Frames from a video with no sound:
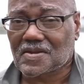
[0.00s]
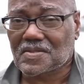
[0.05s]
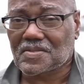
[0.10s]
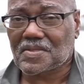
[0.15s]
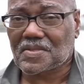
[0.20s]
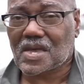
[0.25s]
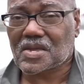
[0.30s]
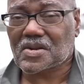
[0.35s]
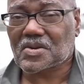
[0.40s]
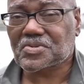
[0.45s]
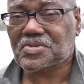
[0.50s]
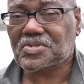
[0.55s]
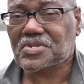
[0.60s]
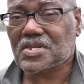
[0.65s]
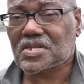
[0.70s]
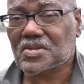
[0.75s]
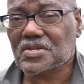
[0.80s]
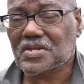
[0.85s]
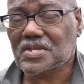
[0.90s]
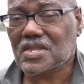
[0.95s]
that are
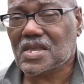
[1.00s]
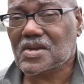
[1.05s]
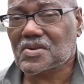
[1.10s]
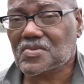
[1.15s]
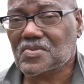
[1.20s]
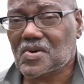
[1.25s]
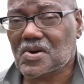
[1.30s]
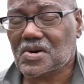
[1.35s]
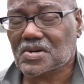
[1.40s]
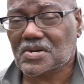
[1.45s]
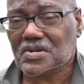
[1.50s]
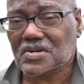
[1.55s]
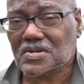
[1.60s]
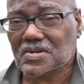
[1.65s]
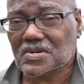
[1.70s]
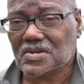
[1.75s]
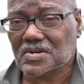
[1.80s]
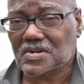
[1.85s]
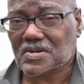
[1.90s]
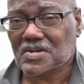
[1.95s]
still in that water.
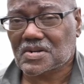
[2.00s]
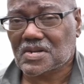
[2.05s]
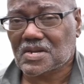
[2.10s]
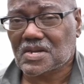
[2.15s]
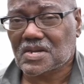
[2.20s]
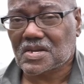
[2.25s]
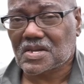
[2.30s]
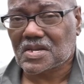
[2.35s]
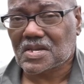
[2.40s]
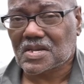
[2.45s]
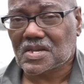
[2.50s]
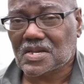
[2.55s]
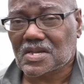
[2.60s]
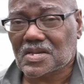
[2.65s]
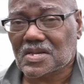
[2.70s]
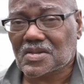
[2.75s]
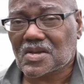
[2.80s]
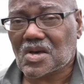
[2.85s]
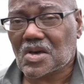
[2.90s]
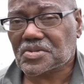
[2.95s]

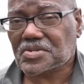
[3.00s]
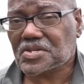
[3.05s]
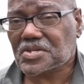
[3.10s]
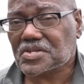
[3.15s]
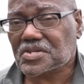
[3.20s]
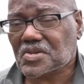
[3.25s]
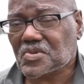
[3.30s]
Because